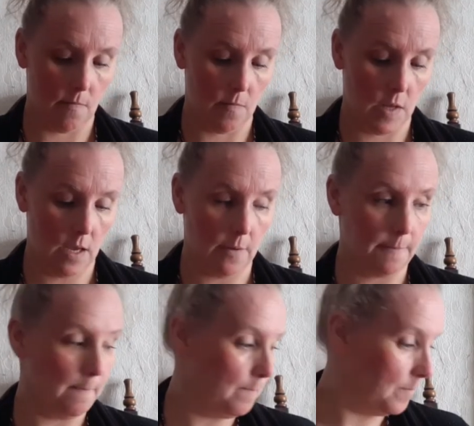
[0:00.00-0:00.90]
Yeah.
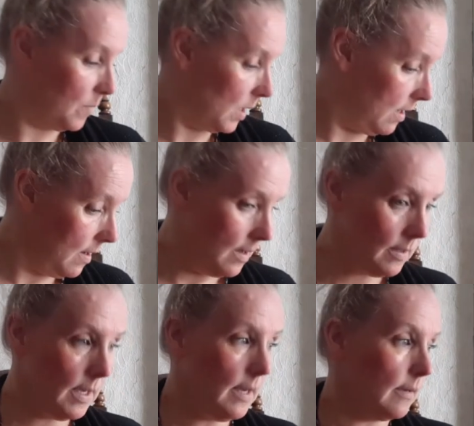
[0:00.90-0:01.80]

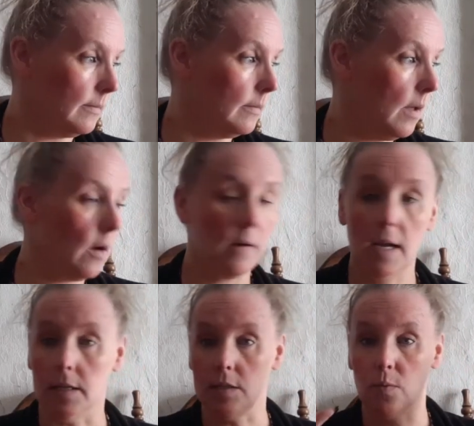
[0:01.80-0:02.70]
Yeah. All
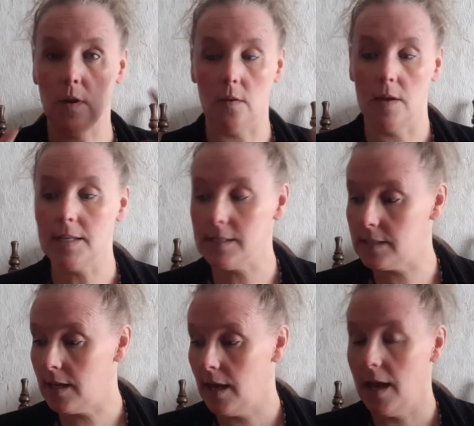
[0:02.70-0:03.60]
right. Well,
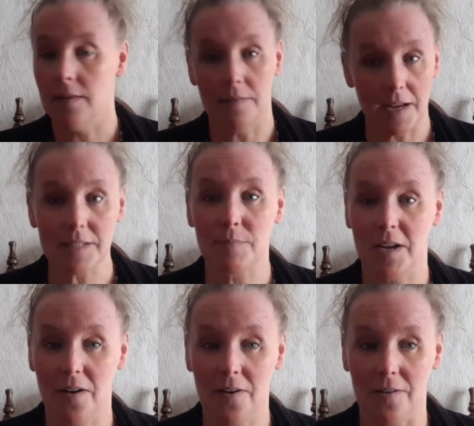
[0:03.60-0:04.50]
that's my
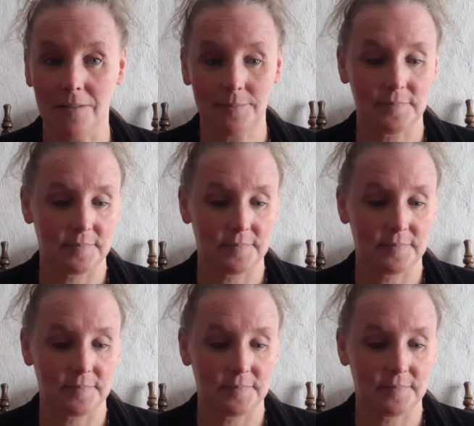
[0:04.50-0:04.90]
haul.